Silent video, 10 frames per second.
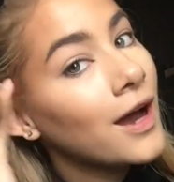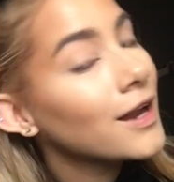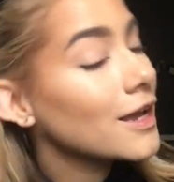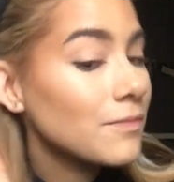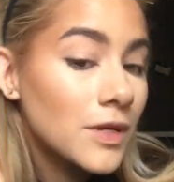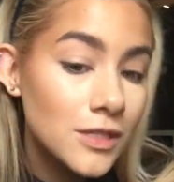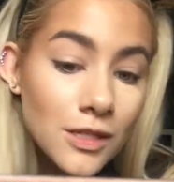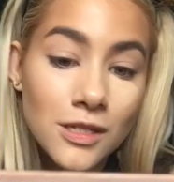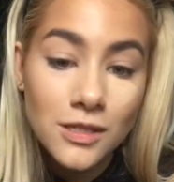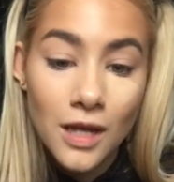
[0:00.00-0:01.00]
I like
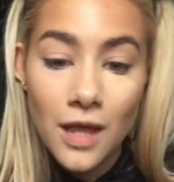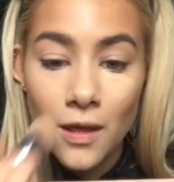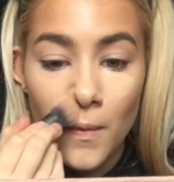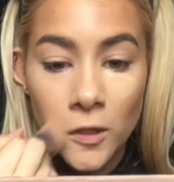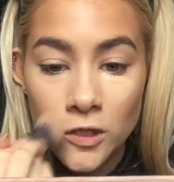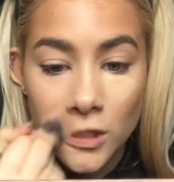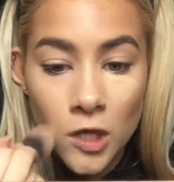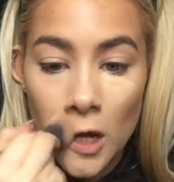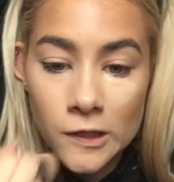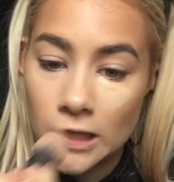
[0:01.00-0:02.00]
mixing these together because the
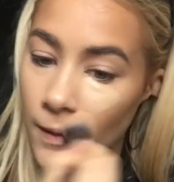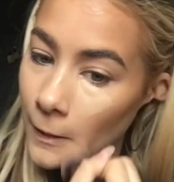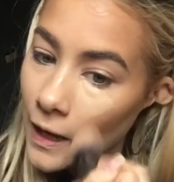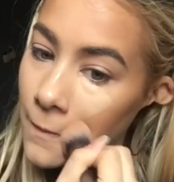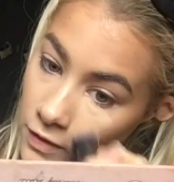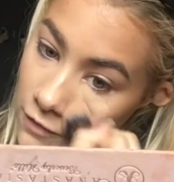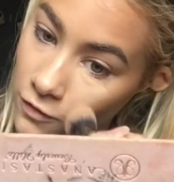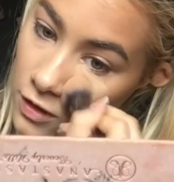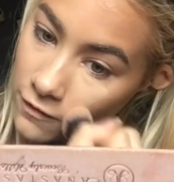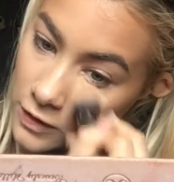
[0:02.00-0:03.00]
Tarte Shape Tape, really
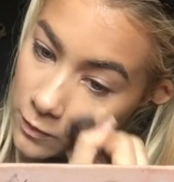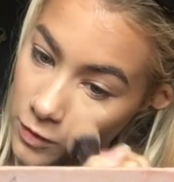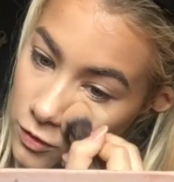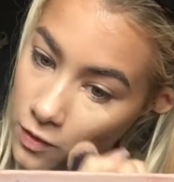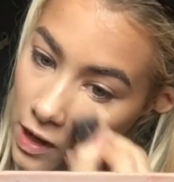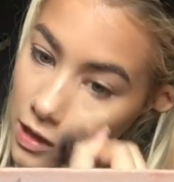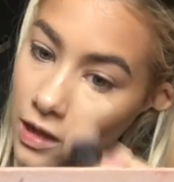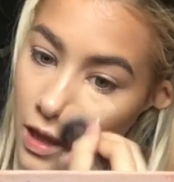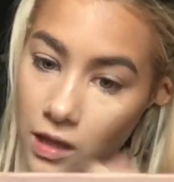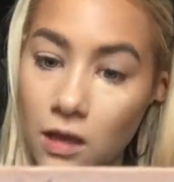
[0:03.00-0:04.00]
full coverage, but it's
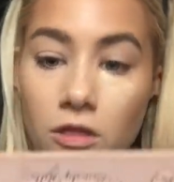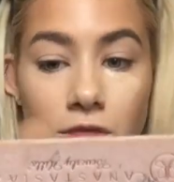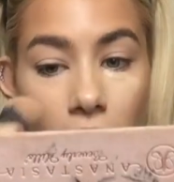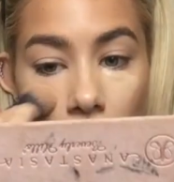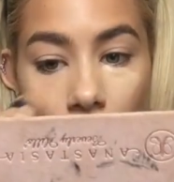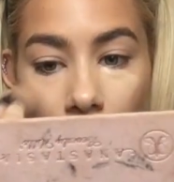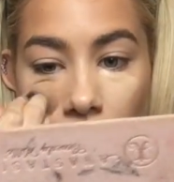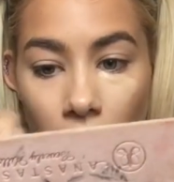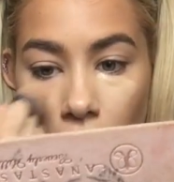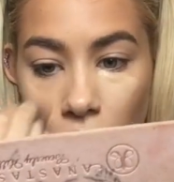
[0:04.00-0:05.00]
quite like thick
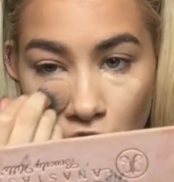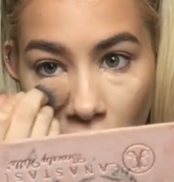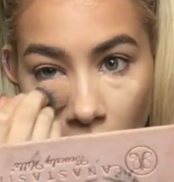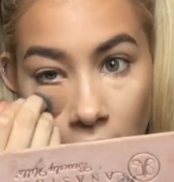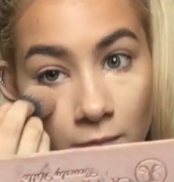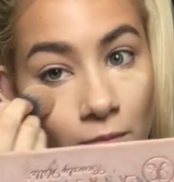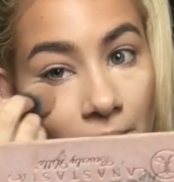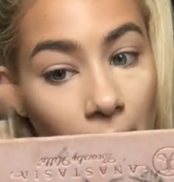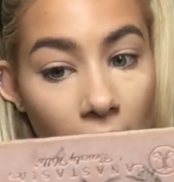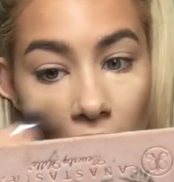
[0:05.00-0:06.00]
and like dry
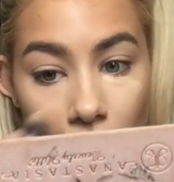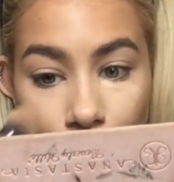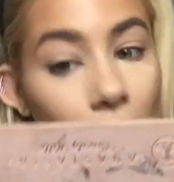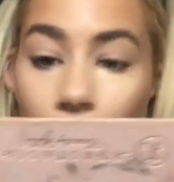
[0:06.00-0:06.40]
and matte.